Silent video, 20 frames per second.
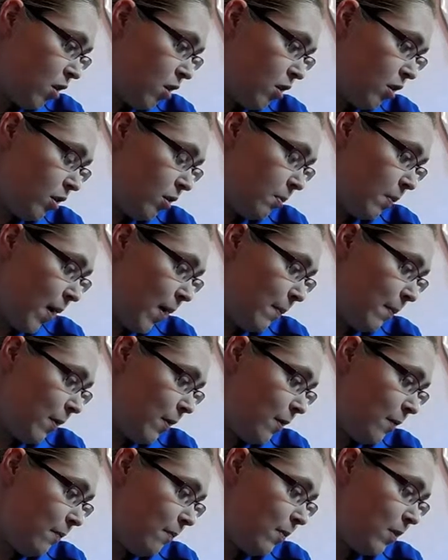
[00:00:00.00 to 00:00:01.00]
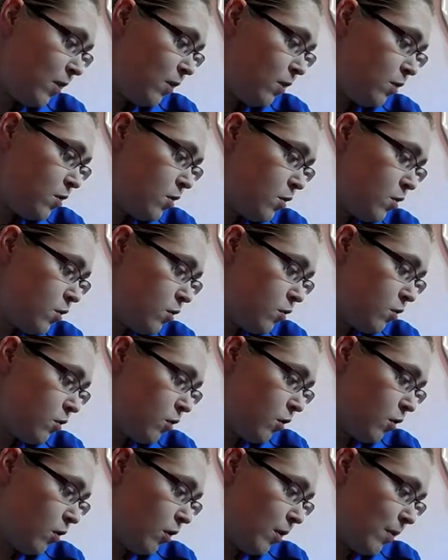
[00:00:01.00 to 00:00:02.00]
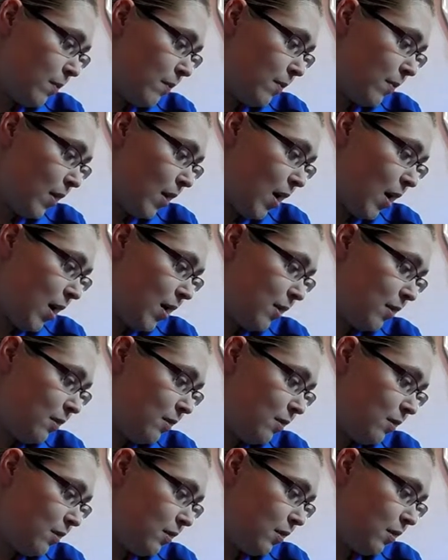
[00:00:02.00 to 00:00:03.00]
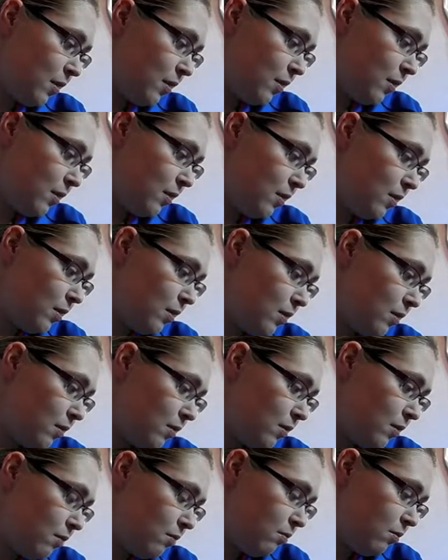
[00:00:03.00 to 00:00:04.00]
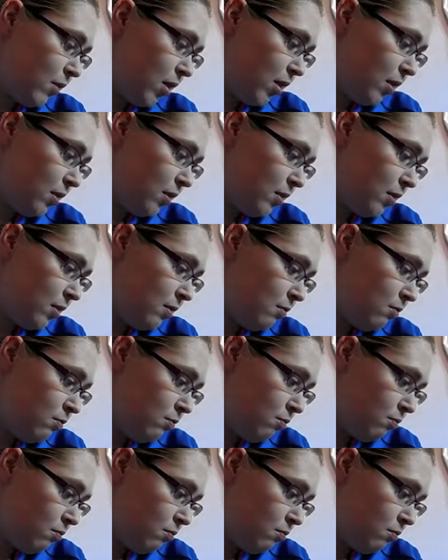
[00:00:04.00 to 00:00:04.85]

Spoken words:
Connor Pepper, Joe Gorham, and Adam,